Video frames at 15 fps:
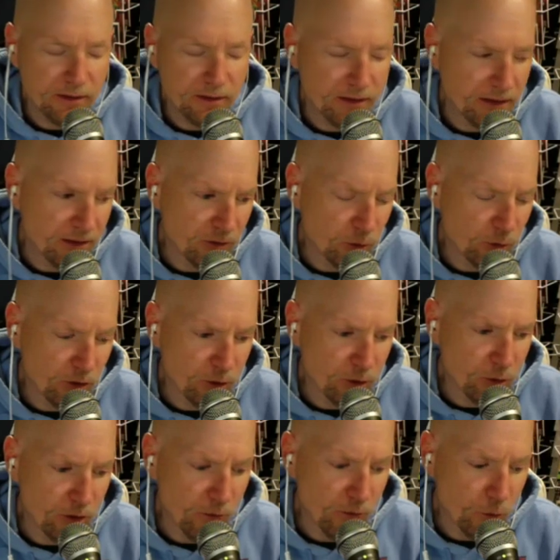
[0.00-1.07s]
in
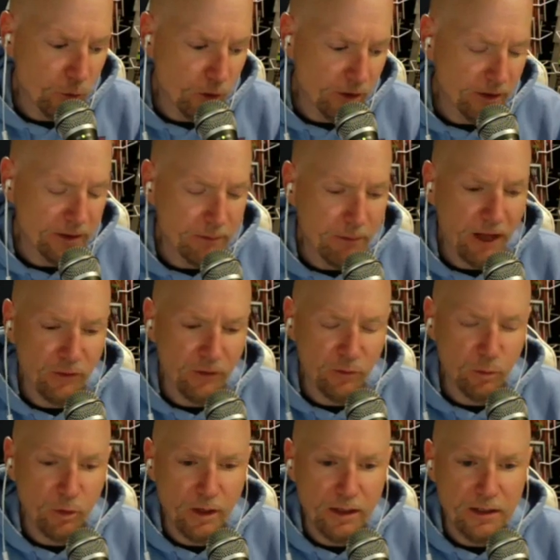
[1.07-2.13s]
2024, and he passed
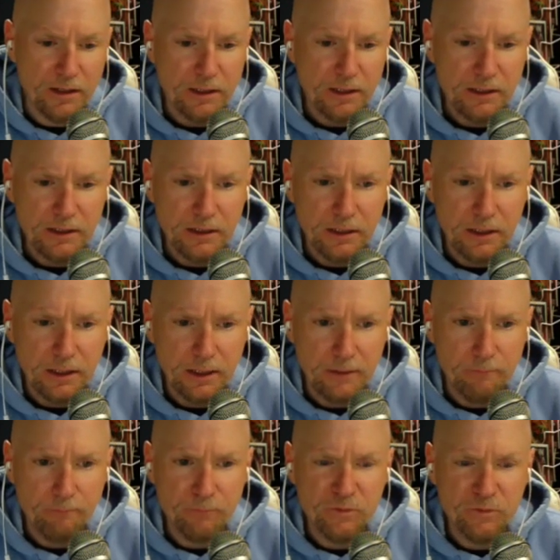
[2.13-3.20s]
away
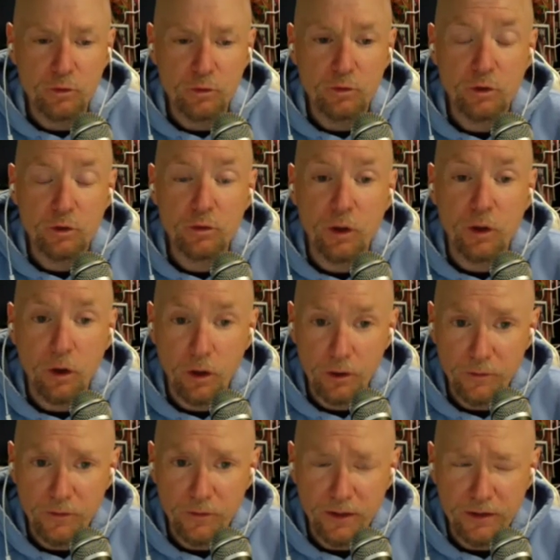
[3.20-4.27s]
due to
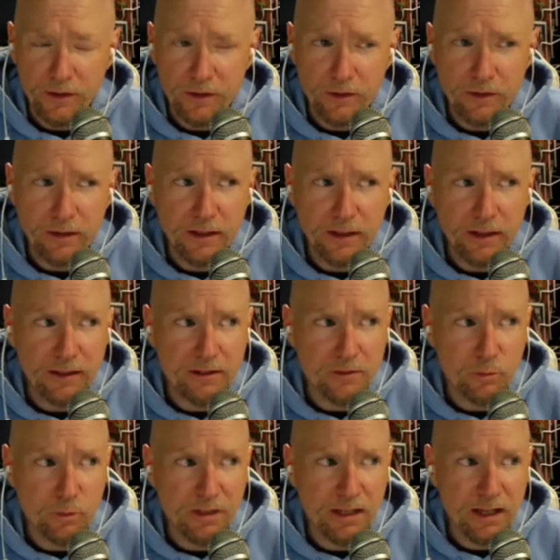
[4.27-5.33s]
heart failure. And
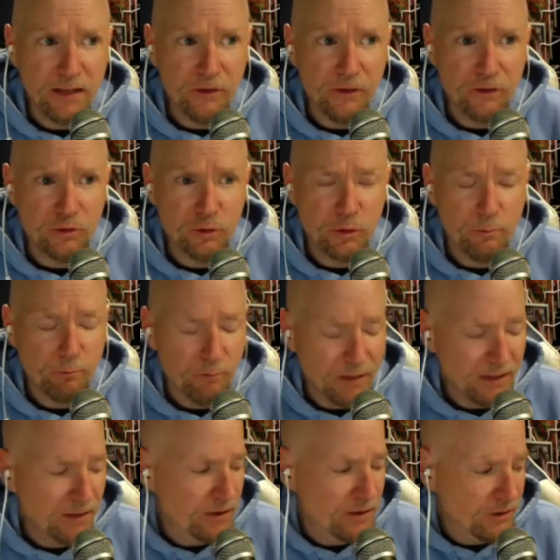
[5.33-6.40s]
we had this
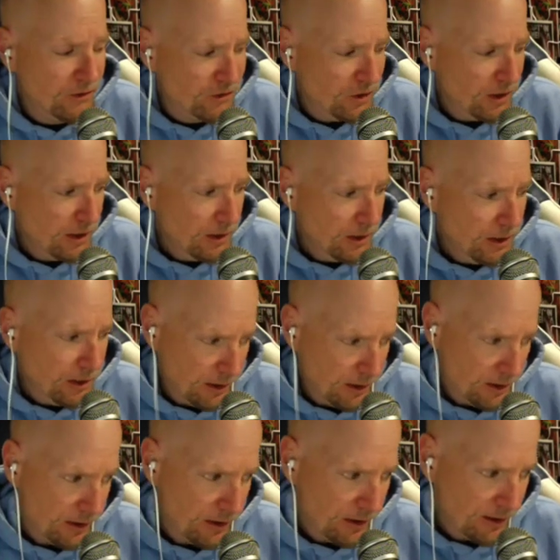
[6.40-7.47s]
tremendous
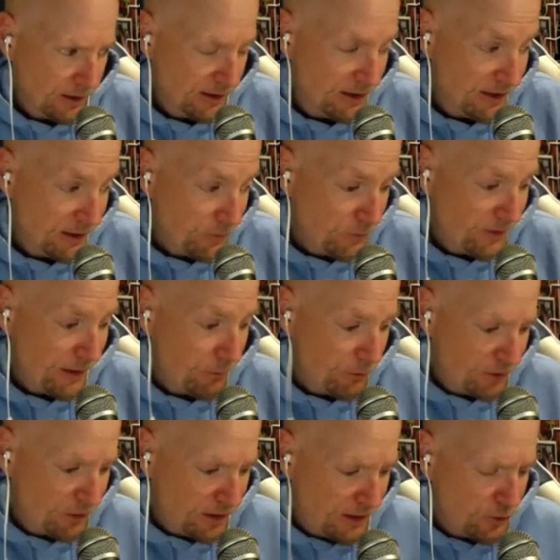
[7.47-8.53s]
uh, gift that
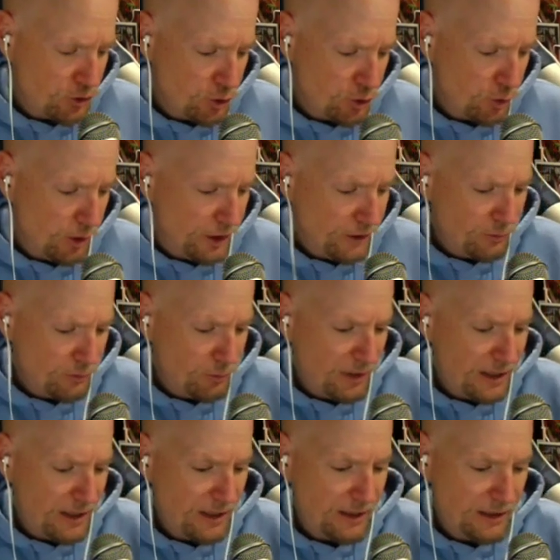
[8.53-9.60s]
was given to us
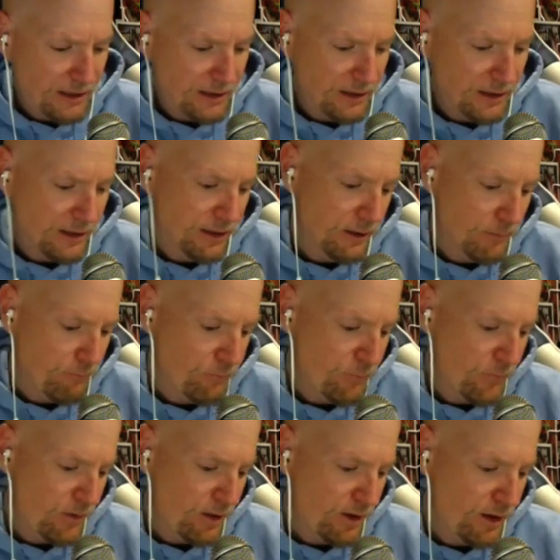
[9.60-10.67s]
by
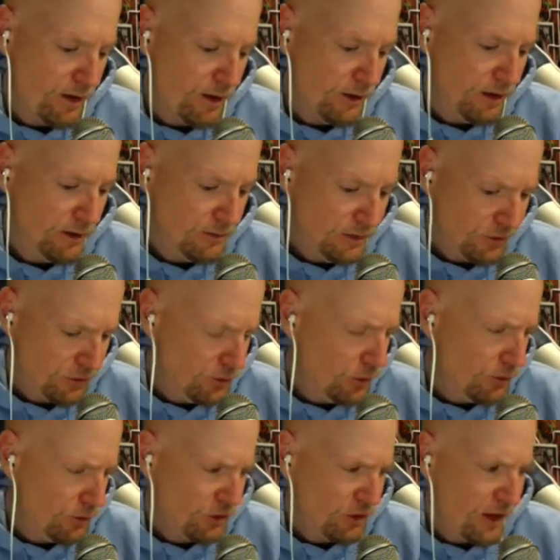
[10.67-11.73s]
a
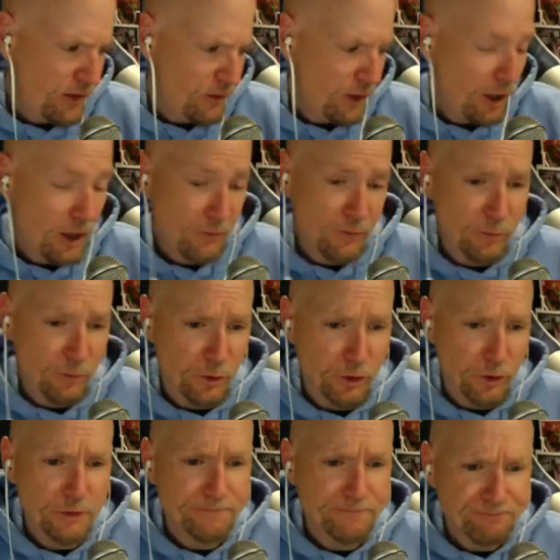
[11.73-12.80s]
listener, Seth
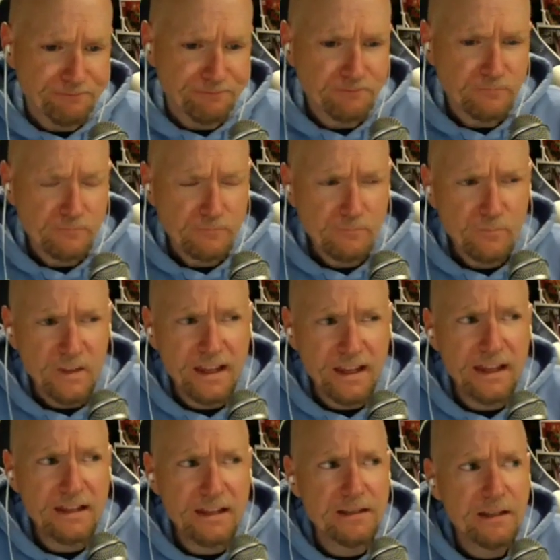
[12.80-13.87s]
Offenberger,
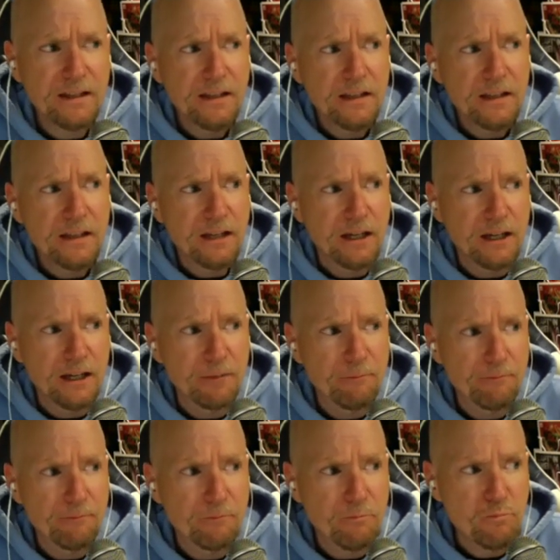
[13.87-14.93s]
and
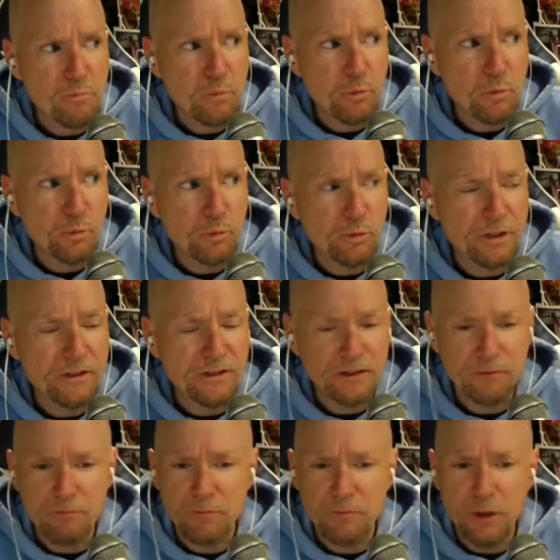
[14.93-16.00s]
um, he said,